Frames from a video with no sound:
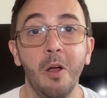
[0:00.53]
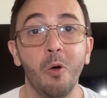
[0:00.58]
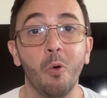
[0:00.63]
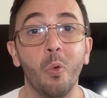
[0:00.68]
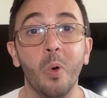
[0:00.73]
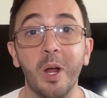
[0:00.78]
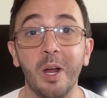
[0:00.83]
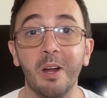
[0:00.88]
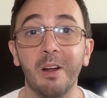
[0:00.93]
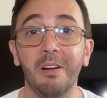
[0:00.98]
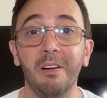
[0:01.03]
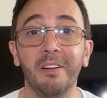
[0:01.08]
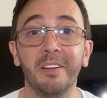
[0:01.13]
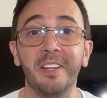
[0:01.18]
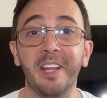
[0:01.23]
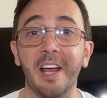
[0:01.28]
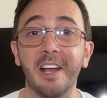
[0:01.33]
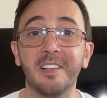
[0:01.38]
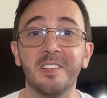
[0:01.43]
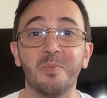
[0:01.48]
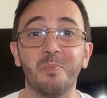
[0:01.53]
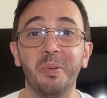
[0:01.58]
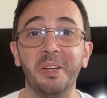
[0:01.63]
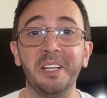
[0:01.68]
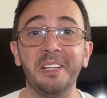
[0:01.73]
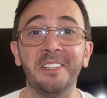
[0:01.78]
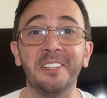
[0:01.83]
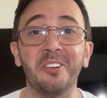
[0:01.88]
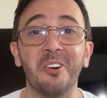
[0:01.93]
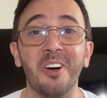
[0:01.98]
Well, that's
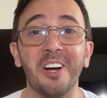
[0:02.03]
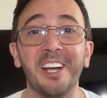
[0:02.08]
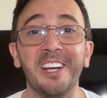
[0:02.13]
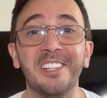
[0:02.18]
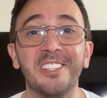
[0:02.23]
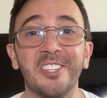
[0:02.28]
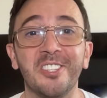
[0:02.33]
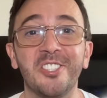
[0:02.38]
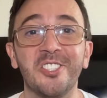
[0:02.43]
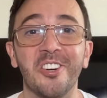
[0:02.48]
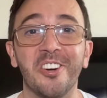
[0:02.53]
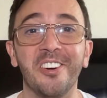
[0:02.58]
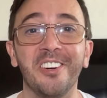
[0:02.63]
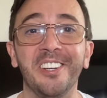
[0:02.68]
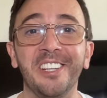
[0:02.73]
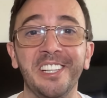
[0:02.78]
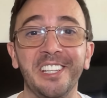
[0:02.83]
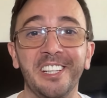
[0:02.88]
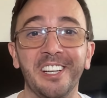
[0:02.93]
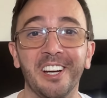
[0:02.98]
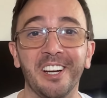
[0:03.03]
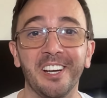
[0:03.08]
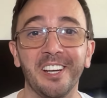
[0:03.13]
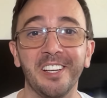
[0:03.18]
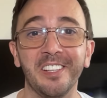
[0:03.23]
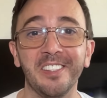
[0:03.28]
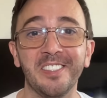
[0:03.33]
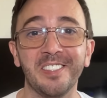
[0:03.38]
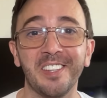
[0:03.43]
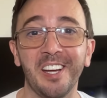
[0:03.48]
been quite a journey,
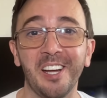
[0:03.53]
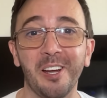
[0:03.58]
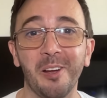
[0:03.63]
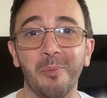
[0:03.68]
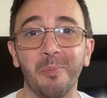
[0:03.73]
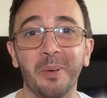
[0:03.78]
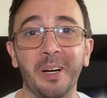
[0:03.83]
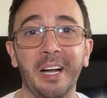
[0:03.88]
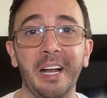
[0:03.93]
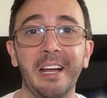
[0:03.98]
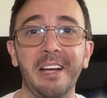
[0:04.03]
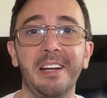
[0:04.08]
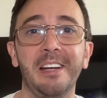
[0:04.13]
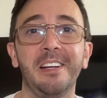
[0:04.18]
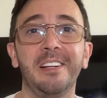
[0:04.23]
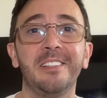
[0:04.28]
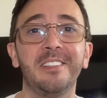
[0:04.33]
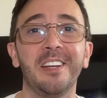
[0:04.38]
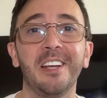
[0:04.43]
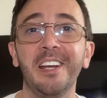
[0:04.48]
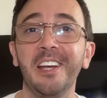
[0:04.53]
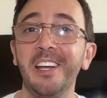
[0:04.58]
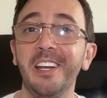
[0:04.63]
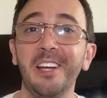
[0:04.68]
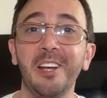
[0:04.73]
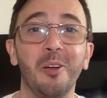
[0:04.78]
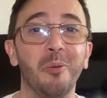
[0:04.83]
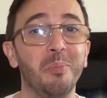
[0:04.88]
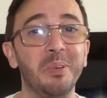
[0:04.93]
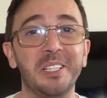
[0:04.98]
guys. I'm glad
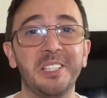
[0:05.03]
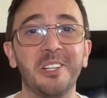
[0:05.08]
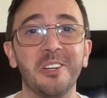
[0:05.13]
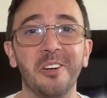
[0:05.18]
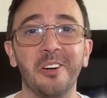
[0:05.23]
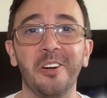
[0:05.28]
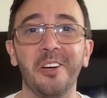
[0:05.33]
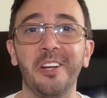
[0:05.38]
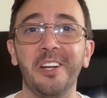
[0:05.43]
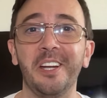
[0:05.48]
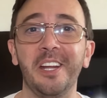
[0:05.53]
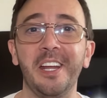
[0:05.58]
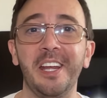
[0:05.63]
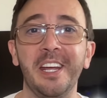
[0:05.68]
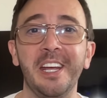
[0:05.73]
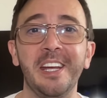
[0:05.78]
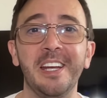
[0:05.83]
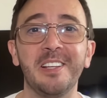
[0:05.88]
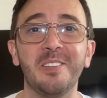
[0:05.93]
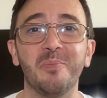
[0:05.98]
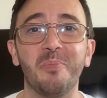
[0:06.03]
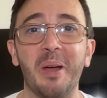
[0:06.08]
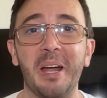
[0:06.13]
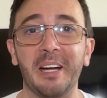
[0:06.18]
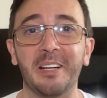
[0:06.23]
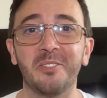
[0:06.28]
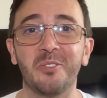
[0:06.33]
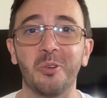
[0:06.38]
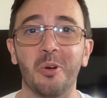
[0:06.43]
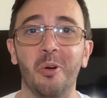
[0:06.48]
Bitcoin is
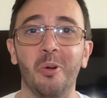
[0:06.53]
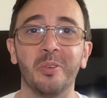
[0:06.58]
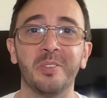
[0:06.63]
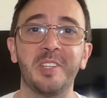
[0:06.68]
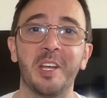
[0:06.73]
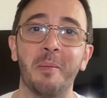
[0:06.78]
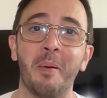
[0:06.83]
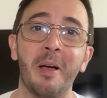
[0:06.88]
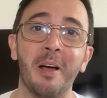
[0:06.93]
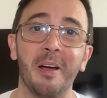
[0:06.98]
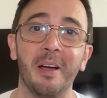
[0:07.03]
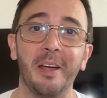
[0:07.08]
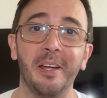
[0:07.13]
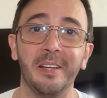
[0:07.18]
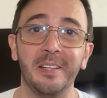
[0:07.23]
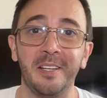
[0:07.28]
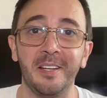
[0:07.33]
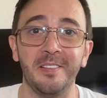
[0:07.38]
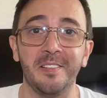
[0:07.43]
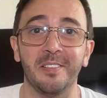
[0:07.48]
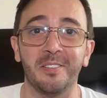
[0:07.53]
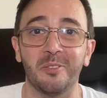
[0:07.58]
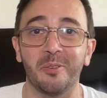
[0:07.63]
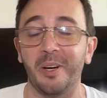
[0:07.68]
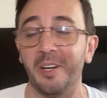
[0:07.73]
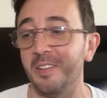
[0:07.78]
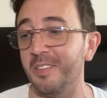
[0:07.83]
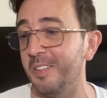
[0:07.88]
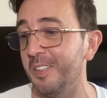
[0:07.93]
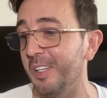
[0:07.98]
back to all-time high. This is
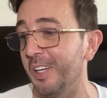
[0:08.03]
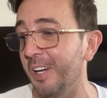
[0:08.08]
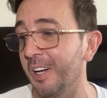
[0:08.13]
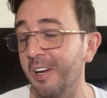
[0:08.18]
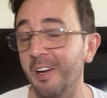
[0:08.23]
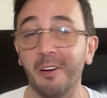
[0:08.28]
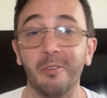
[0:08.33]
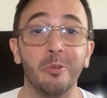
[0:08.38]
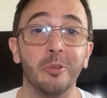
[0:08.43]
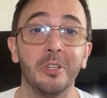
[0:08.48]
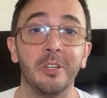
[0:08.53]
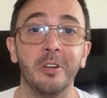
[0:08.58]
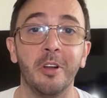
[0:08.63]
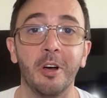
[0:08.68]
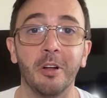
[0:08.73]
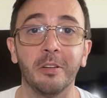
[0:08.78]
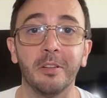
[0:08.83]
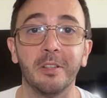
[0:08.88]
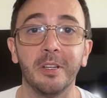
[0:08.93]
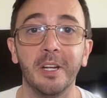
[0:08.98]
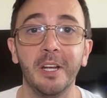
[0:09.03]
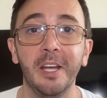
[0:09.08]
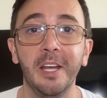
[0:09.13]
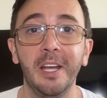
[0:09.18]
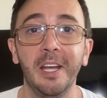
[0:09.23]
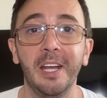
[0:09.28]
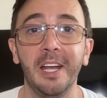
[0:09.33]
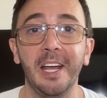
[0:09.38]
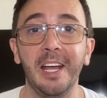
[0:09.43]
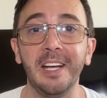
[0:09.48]
crazy. I would not
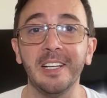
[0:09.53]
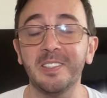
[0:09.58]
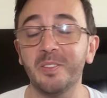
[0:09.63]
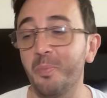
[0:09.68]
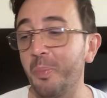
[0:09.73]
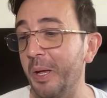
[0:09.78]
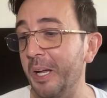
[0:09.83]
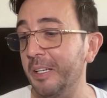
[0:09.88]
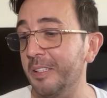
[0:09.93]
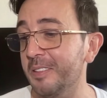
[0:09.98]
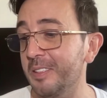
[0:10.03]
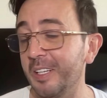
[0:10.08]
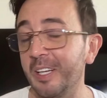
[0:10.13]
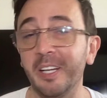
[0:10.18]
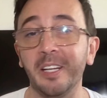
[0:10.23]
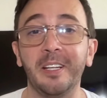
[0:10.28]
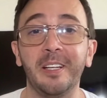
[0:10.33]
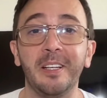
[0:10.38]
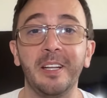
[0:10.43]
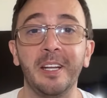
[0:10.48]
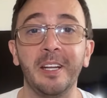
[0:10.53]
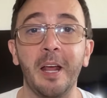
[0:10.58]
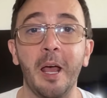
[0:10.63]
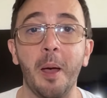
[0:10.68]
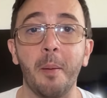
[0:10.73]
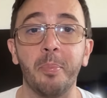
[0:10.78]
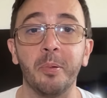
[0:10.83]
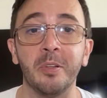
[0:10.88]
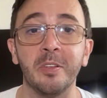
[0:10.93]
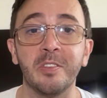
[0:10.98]
expect it. It
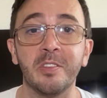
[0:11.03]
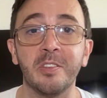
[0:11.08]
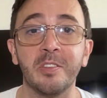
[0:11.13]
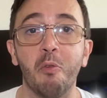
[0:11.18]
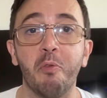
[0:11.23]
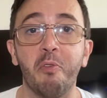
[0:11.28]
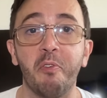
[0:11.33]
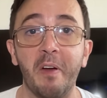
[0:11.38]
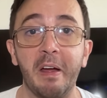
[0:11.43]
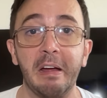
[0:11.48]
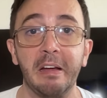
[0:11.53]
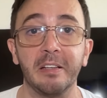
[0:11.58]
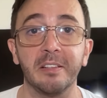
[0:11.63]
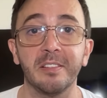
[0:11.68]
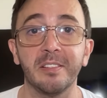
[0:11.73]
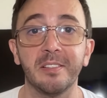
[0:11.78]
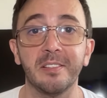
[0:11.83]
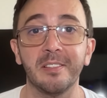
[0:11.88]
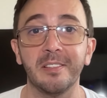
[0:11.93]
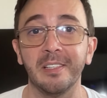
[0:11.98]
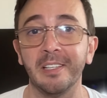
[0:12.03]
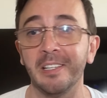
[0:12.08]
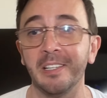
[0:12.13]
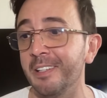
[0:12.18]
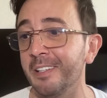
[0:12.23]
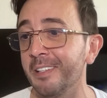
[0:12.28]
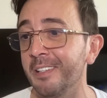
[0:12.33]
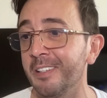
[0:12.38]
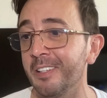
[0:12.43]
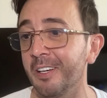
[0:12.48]
happened so fast,
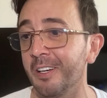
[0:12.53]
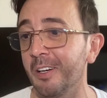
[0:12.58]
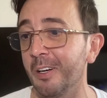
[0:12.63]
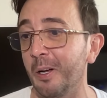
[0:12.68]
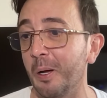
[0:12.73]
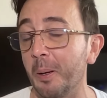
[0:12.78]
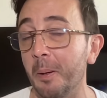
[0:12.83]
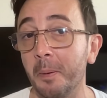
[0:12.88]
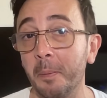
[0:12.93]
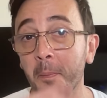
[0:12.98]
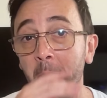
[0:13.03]
and uh,